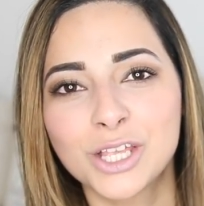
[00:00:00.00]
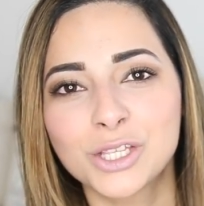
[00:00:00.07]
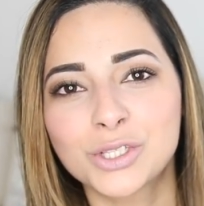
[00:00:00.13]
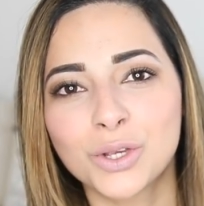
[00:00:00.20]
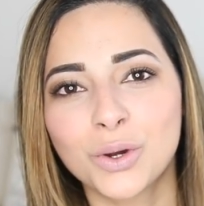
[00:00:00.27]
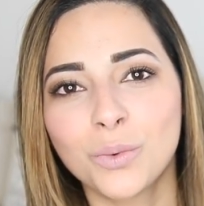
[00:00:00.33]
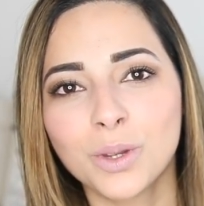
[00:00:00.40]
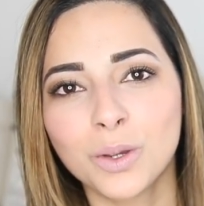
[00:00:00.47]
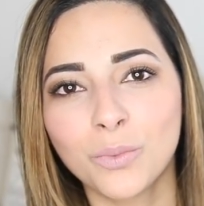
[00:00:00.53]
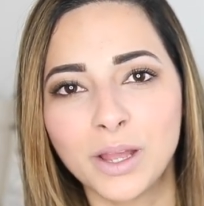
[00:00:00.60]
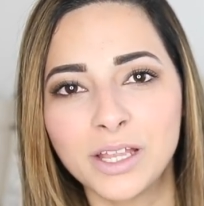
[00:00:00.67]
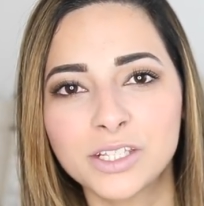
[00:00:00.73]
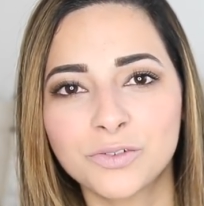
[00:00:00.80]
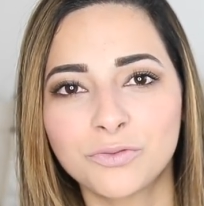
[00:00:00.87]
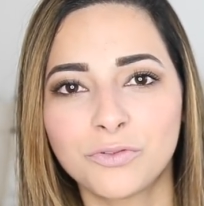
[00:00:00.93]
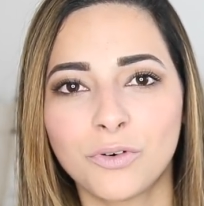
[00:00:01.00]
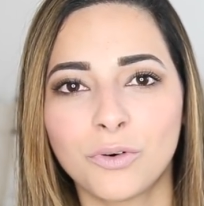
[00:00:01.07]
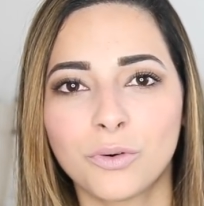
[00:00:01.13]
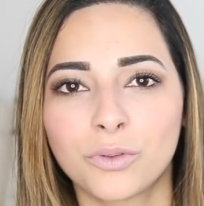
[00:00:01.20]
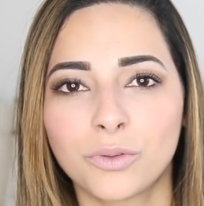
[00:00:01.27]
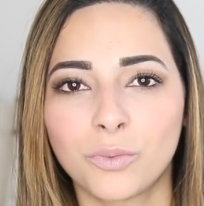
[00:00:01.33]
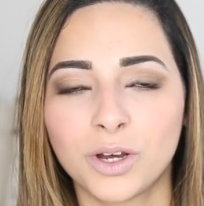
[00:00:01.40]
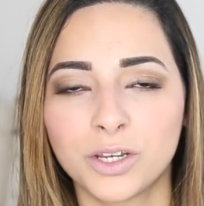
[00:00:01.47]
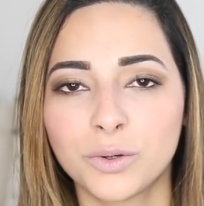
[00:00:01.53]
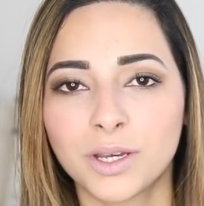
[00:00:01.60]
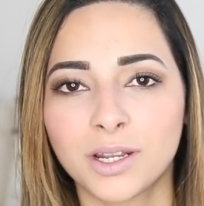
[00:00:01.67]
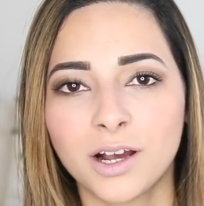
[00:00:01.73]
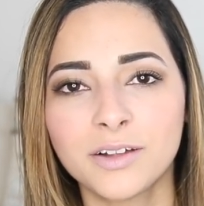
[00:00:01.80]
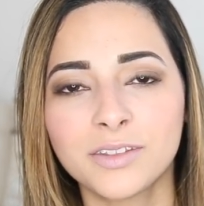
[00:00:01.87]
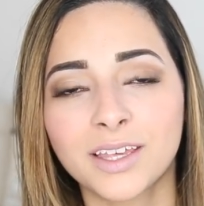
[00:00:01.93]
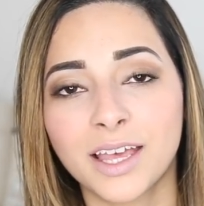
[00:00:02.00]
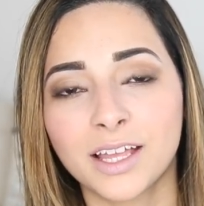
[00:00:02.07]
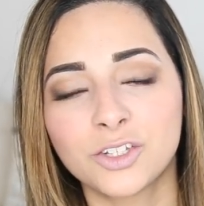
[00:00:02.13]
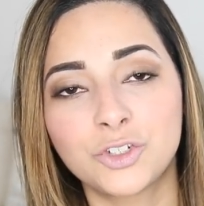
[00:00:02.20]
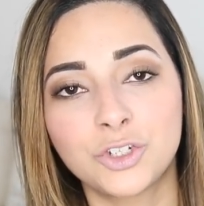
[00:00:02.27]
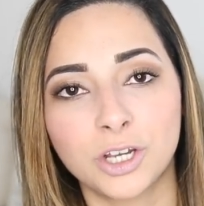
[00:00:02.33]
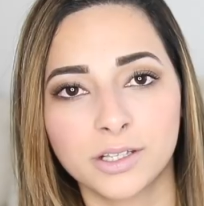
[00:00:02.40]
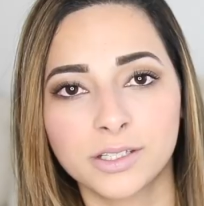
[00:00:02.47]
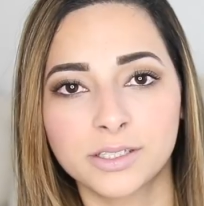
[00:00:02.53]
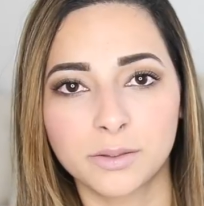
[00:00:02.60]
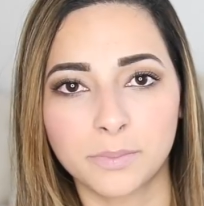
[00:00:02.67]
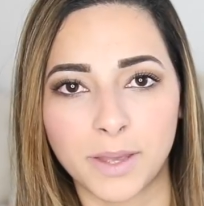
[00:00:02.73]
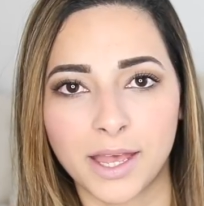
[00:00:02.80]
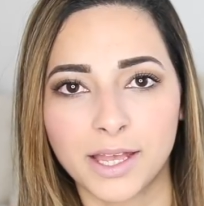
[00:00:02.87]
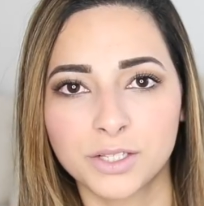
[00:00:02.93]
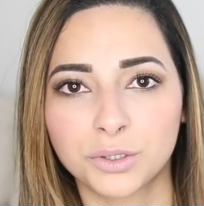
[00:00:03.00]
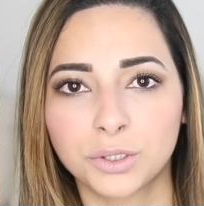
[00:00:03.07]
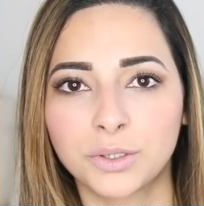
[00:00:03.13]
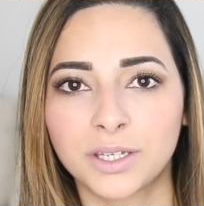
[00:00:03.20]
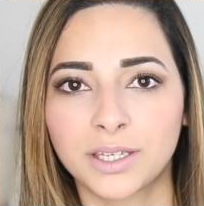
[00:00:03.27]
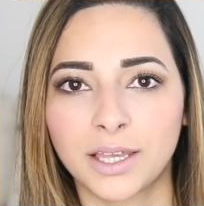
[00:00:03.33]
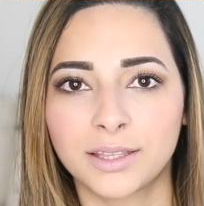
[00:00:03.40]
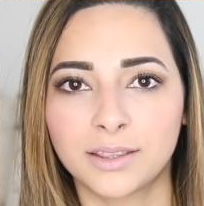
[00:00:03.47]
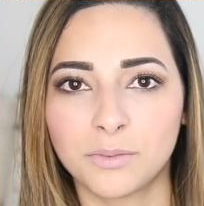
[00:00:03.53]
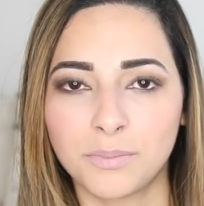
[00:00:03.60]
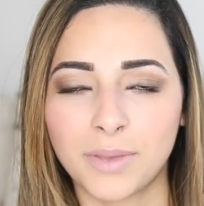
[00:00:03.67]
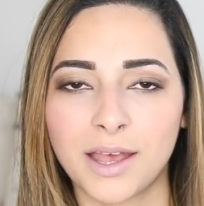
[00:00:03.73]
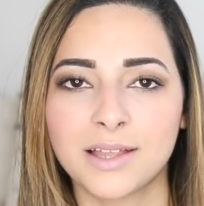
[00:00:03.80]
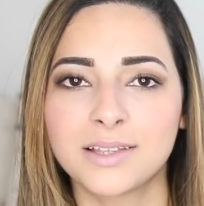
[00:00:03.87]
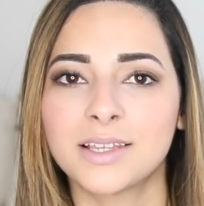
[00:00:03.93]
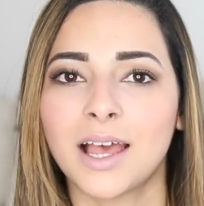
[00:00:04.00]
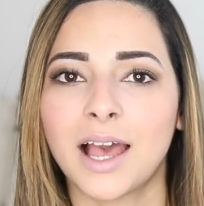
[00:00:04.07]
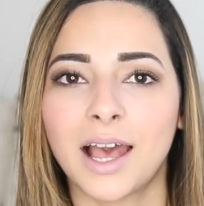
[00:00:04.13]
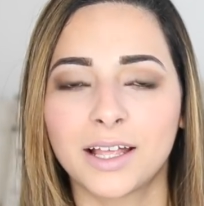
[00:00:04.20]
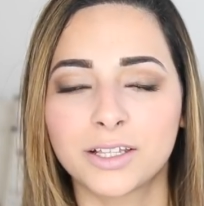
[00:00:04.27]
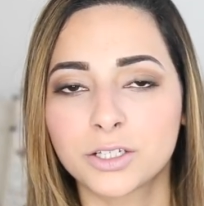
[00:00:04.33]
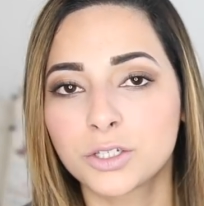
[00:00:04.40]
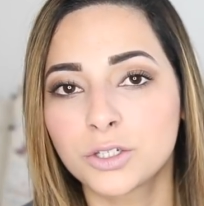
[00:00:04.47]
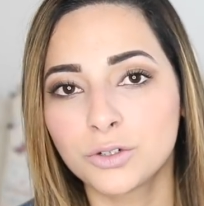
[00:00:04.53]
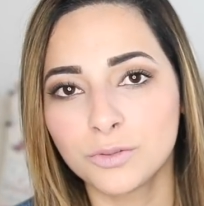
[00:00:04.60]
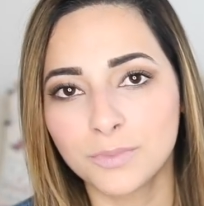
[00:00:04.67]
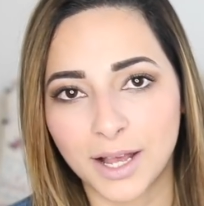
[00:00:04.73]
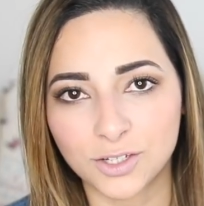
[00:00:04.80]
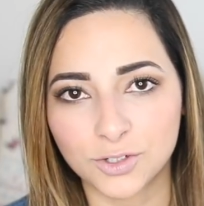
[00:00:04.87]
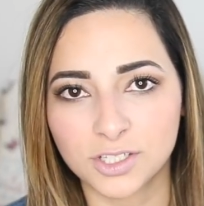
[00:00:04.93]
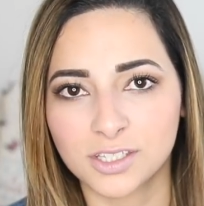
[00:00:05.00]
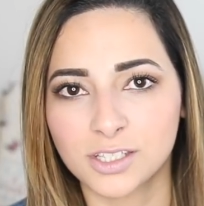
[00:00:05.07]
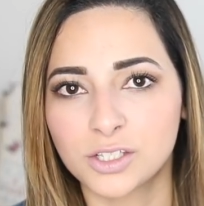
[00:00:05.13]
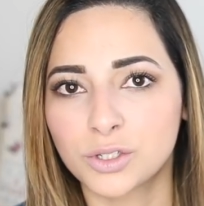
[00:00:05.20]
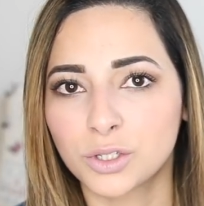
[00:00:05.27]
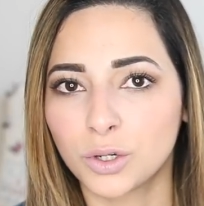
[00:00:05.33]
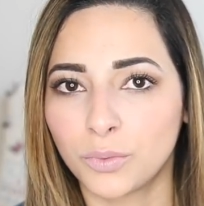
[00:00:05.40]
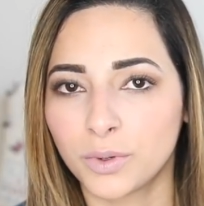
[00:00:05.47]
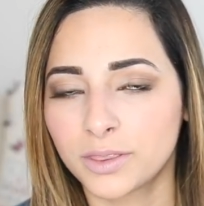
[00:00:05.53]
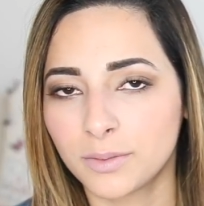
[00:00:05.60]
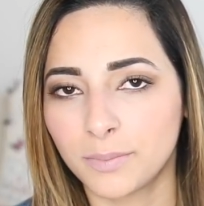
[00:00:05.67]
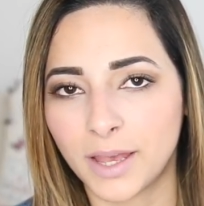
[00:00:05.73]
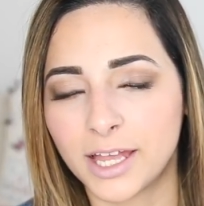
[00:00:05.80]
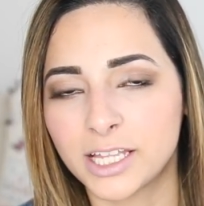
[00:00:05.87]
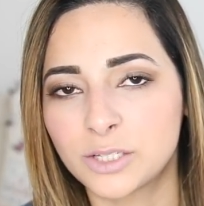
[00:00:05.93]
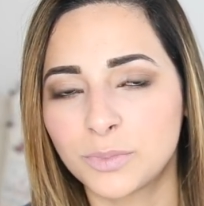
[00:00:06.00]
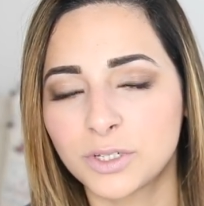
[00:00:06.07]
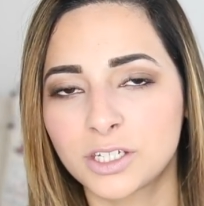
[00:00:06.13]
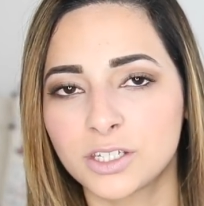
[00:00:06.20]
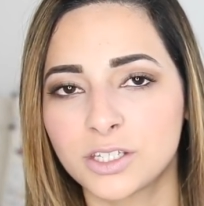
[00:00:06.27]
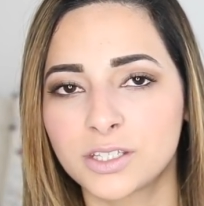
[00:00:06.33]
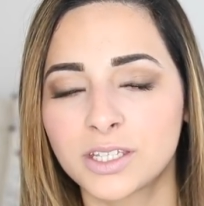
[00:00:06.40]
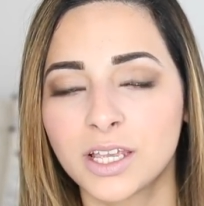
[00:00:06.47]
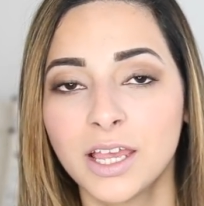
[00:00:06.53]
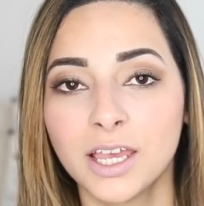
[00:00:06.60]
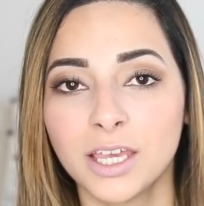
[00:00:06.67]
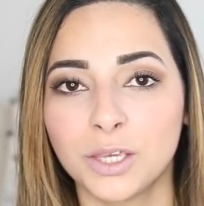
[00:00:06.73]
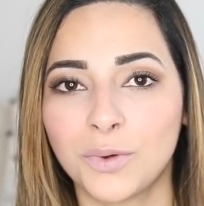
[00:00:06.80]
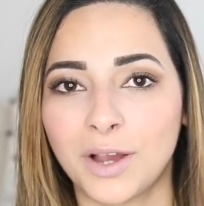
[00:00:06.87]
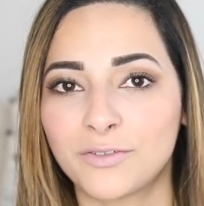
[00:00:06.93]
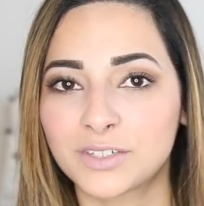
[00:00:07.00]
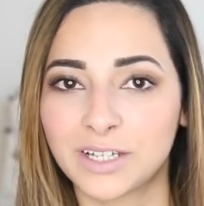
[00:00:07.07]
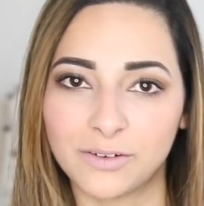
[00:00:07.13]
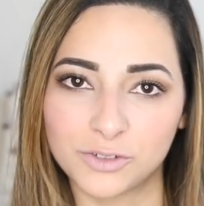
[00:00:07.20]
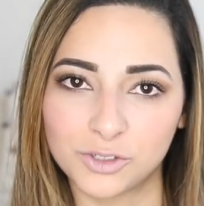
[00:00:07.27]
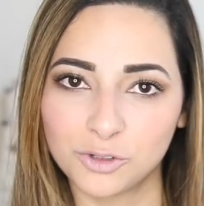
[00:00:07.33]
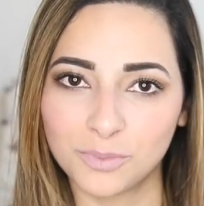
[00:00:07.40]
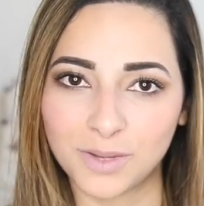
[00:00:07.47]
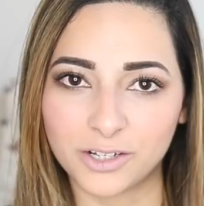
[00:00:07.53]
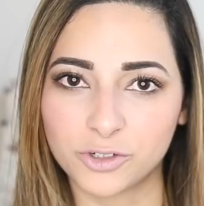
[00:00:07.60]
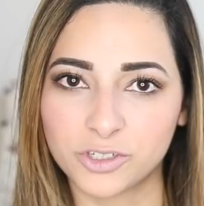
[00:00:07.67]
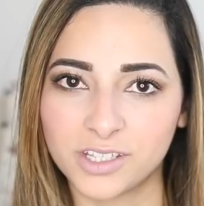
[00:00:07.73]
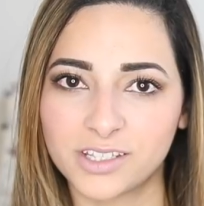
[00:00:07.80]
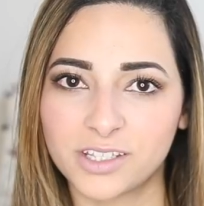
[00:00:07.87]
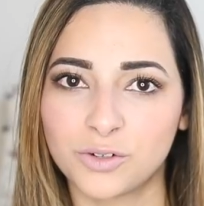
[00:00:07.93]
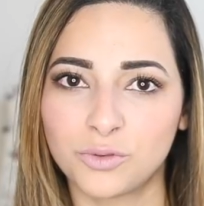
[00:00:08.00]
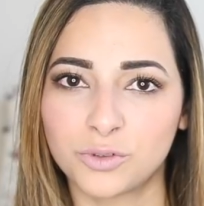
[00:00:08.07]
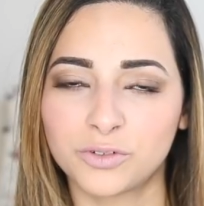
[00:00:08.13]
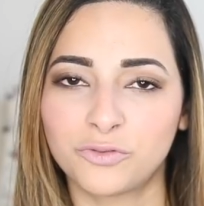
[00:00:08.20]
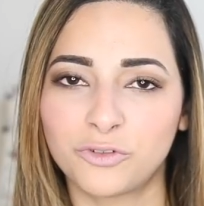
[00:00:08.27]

So we went for the one, you can either get just the bed or you can get the bed and 2 mattresses to go with the bed because you have to have 2 mattresses in order